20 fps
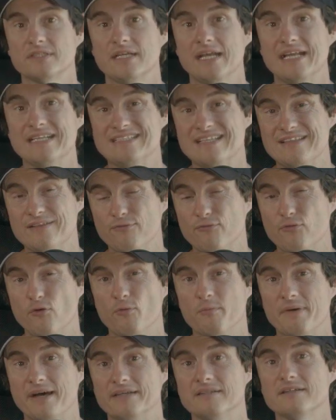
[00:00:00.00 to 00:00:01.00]
is in the
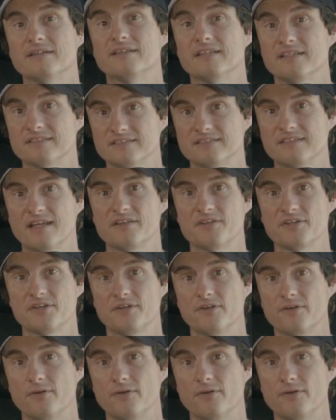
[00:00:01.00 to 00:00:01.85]
format that started it